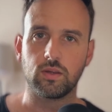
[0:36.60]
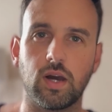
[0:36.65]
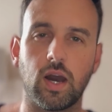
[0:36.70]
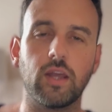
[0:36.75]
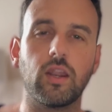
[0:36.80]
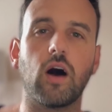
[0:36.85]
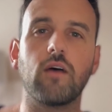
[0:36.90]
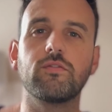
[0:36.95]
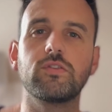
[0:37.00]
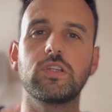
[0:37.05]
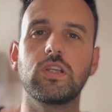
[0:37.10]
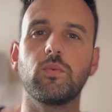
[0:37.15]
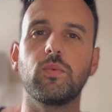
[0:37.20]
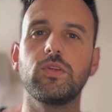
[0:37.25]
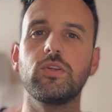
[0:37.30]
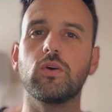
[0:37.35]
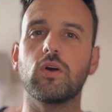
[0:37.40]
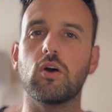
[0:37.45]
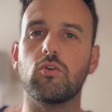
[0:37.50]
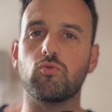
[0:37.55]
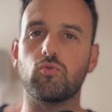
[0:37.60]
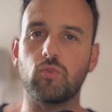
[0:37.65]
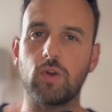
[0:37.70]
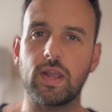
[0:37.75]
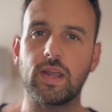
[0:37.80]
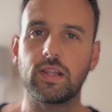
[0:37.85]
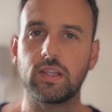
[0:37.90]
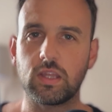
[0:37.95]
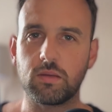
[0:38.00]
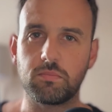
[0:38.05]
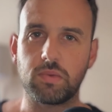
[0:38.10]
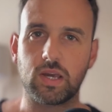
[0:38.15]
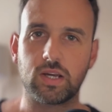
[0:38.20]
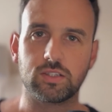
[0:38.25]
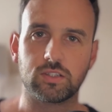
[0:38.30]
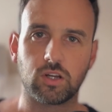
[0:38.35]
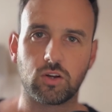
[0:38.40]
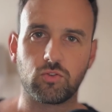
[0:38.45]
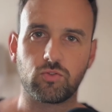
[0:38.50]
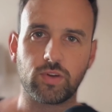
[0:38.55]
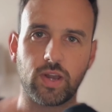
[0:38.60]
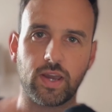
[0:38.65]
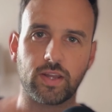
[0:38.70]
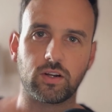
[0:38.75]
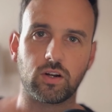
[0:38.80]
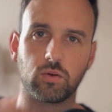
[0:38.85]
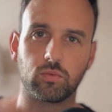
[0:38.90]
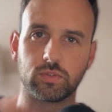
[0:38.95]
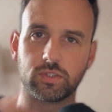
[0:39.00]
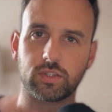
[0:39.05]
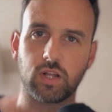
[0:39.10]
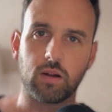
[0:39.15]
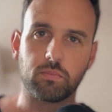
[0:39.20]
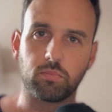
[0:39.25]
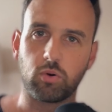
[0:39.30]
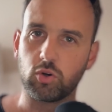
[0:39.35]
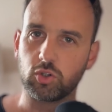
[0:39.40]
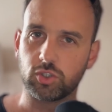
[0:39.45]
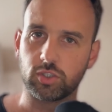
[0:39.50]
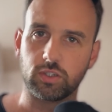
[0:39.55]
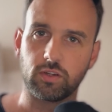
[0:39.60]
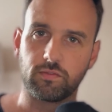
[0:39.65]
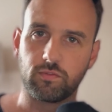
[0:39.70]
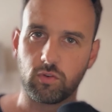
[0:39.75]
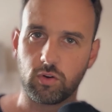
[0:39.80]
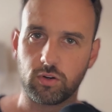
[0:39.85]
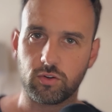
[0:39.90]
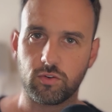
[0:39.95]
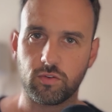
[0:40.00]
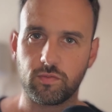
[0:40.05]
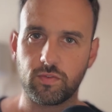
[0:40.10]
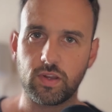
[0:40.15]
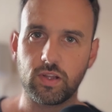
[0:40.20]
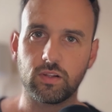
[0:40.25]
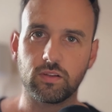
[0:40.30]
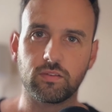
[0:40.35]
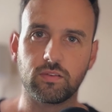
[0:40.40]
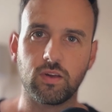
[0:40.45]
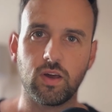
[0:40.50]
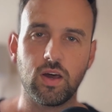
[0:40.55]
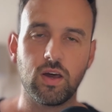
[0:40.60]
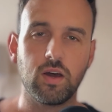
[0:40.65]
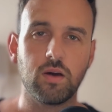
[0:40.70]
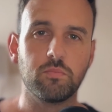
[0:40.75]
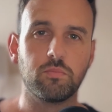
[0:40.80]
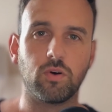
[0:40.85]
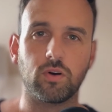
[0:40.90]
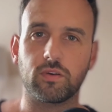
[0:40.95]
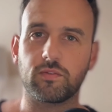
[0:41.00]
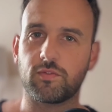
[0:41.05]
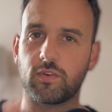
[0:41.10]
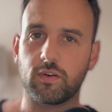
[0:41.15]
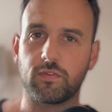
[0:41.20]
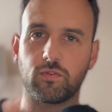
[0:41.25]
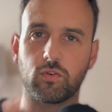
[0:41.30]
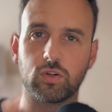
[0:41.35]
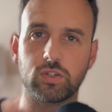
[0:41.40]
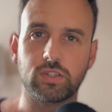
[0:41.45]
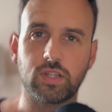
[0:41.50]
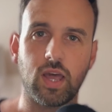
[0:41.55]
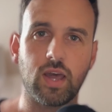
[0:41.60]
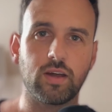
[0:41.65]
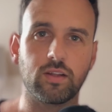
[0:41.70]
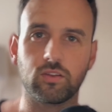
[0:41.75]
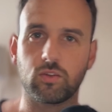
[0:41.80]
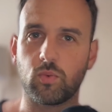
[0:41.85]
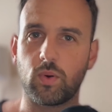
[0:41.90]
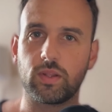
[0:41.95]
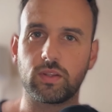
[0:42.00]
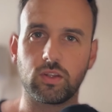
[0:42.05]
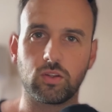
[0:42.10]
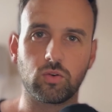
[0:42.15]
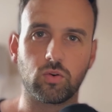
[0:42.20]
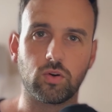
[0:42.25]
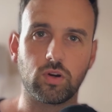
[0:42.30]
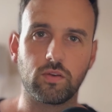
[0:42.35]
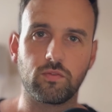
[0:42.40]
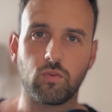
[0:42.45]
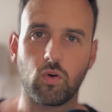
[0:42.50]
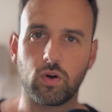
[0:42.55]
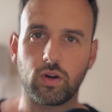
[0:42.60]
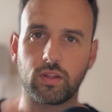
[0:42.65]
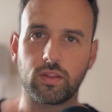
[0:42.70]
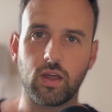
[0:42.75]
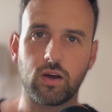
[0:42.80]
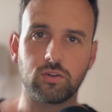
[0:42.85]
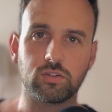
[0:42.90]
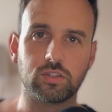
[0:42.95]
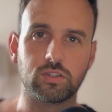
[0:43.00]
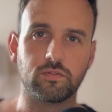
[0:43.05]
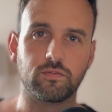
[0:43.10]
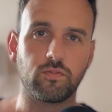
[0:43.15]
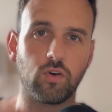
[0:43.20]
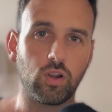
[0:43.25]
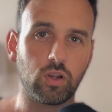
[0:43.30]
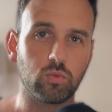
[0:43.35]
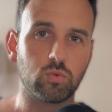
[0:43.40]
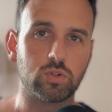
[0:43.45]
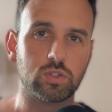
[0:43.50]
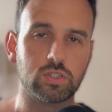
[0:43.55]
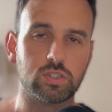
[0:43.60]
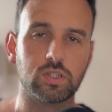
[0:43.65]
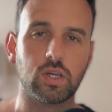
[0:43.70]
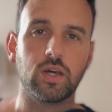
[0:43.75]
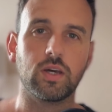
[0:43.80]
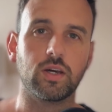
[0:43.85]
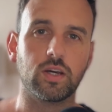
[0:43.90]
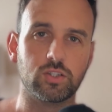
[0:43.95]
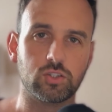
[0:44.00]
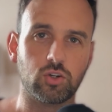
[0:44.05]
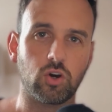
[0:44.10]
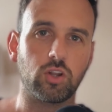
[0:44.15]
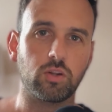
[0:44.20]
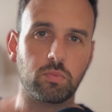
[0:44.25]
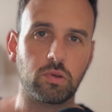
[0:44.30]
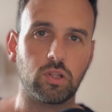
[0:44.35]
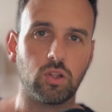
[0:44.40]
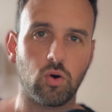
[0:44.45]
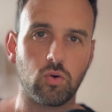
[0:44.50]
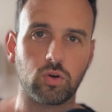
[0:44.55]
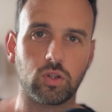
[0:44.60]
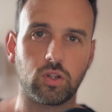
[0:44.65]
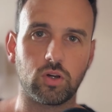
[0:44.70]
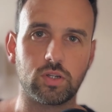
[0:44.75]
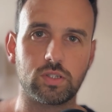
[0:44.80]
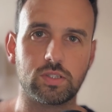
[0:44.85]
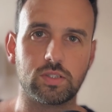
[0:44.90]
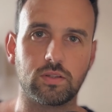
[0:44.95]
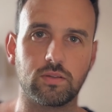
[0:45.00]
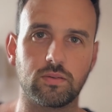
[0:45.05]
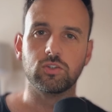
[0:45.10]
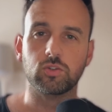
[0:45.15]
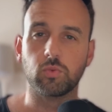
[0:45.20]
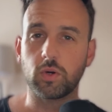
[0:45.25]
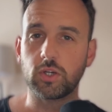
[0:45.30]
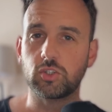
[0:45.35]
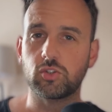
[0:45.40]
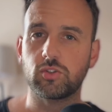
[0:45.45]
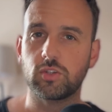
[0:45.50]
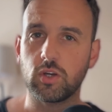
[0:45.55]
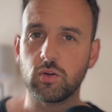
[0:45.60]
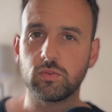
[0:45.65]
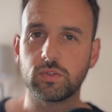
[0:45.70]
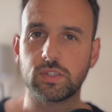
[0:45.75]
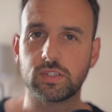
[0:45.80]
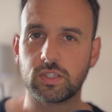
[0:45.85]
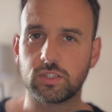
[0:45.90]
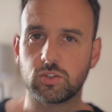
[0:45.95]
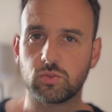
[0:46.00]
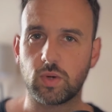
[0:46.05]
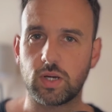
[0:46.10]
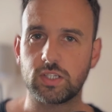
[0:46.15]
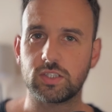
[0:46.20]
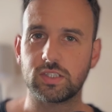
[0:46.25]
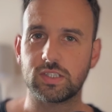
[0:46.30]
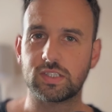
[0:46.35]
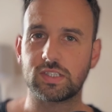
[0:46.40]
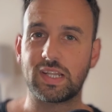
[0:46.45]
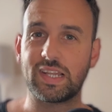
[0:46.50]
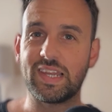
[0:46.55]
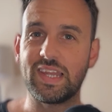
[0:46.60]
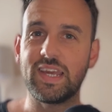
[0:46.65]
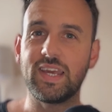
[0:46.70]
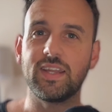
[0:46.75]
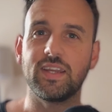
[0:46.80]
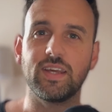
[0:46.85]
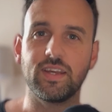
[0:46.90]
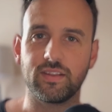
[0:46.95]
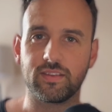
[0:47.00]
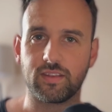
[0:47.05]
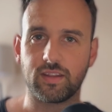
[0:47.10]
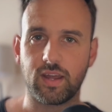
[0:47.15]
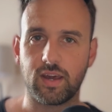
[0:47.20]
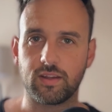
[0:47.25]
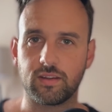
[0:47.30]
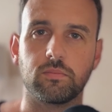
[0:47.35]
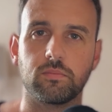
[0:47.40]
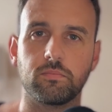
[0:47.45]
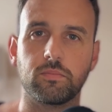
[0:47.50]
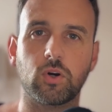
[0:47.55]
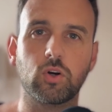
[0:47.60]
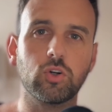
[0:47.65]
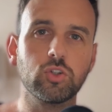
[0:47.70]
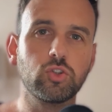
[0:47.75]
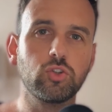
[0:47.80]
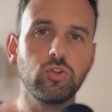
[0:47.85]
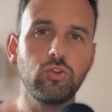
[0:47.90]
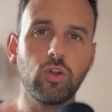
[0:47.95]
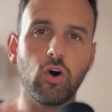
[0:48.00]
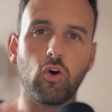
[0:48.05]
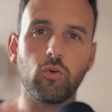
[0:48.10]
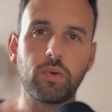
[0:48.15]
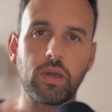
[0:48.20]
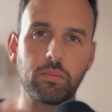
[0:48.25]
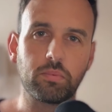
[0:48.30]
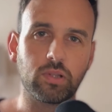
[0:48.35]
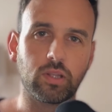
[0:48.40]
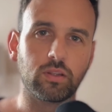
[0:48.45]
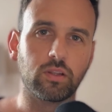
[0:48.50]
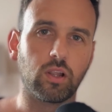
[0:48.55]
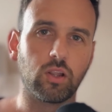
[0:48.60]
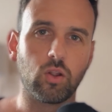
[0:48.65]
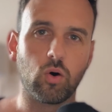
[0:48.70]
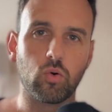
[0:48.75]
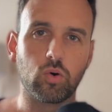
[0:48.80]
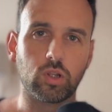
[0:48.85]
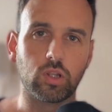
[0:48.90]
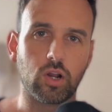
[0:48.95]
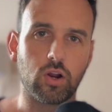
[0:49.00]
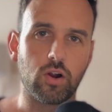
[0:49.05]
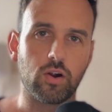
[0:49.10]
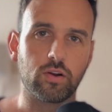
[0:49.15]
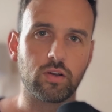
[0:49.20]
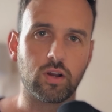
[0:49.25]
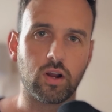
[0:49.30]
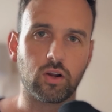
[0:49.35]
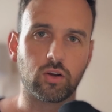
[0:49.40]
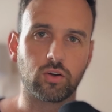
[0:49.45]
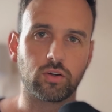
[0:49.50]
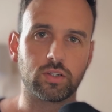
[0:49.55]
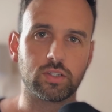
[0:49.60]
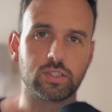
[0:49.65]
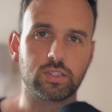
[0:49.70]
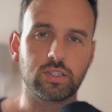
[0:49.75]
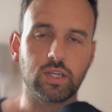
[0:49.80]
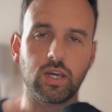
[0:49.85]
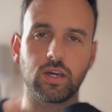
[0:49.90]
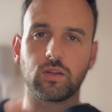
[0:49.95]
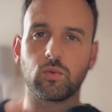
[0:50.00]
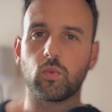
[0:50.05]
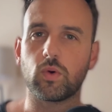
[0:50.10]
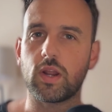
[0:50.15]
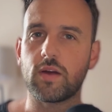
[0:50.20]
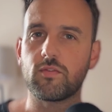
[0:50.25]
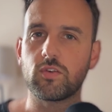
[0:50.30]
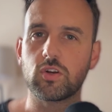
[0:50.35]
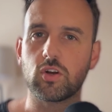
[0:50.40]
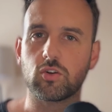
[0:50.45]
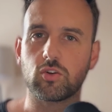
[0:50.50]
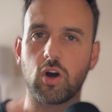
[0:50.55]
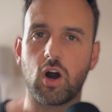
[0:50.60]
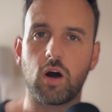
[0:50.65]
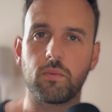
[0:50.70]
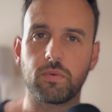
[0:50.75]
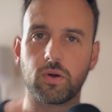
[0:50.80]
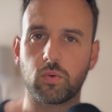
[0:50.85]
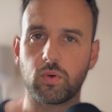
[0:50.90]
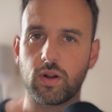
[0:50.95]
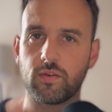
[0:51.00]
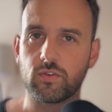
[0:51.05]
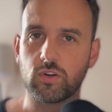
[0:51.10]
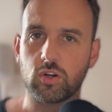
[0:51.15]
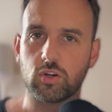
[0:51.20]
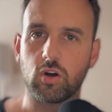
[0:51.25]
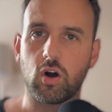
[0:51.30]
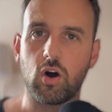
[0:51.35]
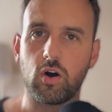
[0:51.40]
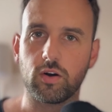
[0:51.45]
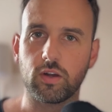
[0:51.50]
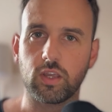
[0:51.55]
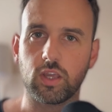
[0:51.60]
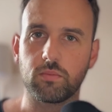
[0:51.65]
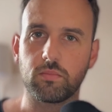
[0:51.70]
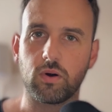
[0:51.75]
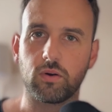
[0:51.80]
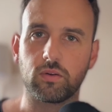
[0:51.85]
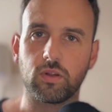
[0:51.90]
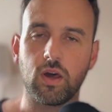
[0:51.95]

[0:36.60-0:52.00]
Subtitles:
And obviously when you get really big as a creator, it will start pushing it further afield. But for the first 10, 20, 30, 40,000 followers, it's going to be localized. So what you should do in this situation is lean into that. Because you know people in the local area are going to see it, whatever your topic, whatever you're talking about,